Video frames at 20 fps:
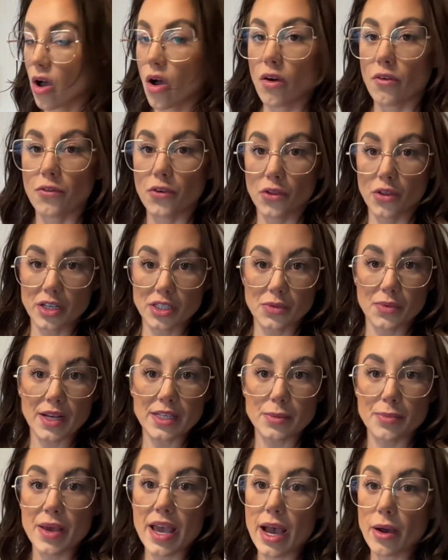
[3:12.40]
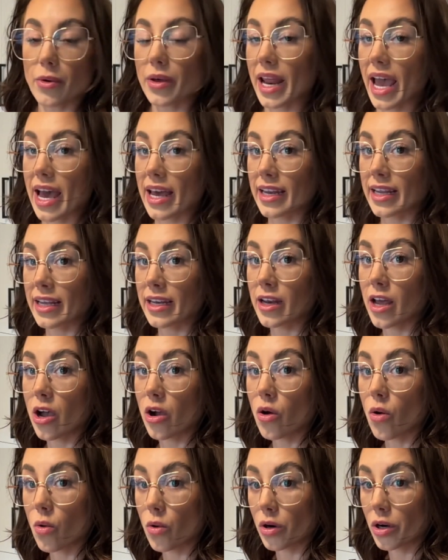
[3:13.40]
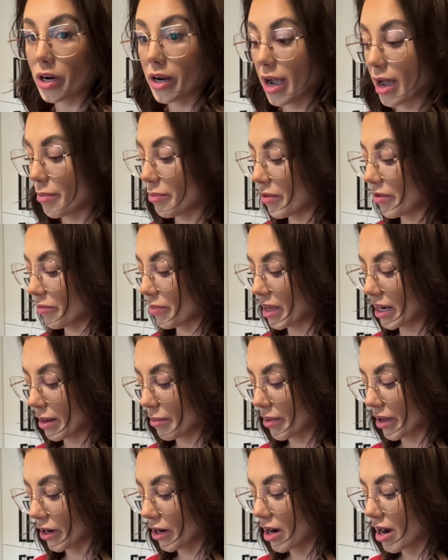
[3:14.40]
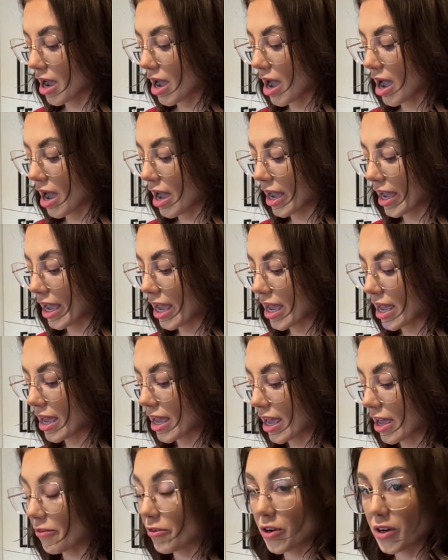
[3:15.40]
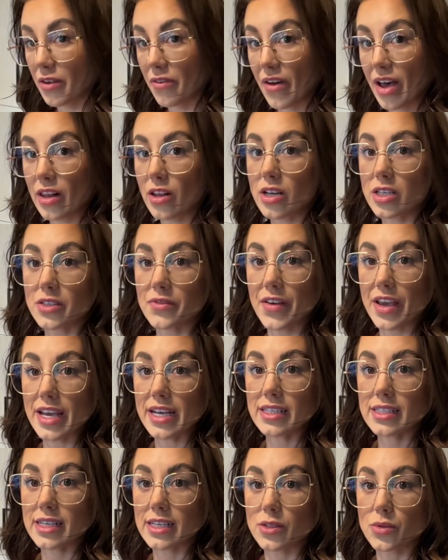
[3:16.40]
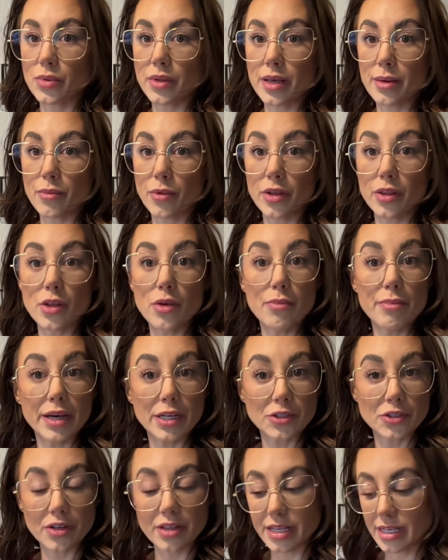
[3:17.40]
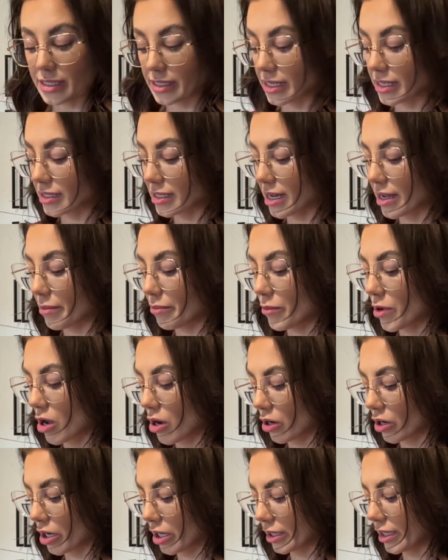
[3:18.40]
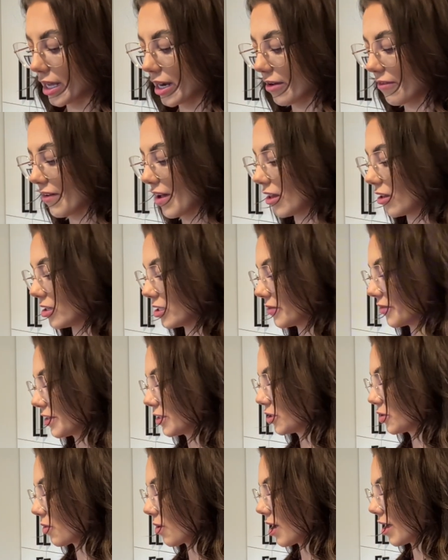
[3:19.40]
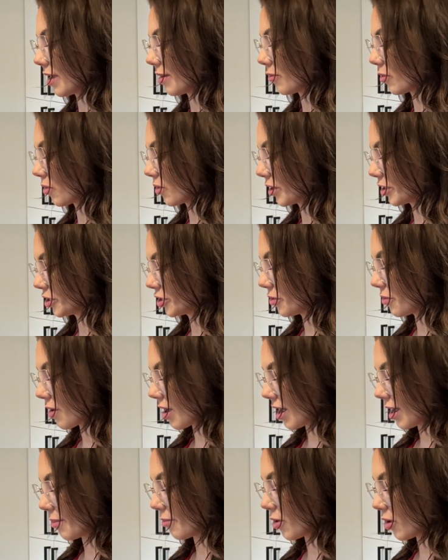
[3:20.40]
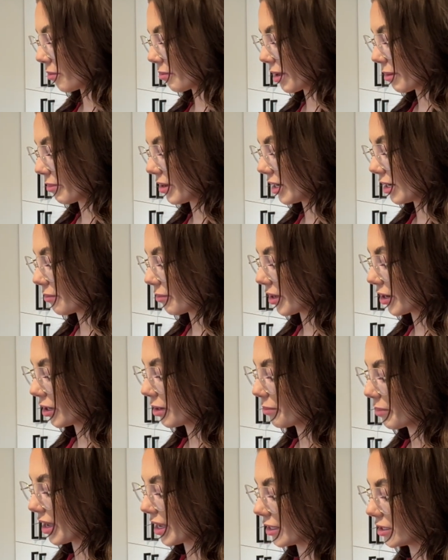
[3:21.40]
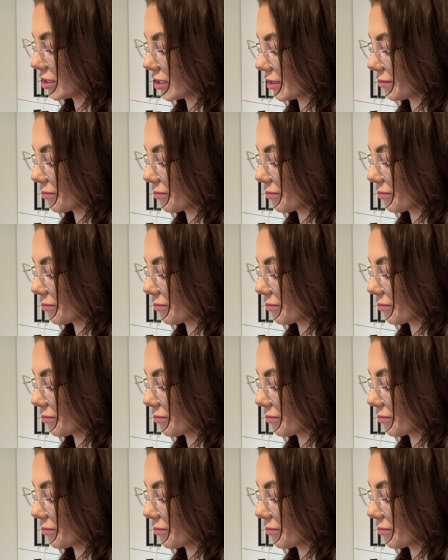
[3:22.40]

For this recipe, I would add in a 1/4 cup of peanut butter. If you're in a fat loss phase, it's really important that you measure these things. I'm not currently in a fat loss phase, so I am going to eyeball my peanut butter, but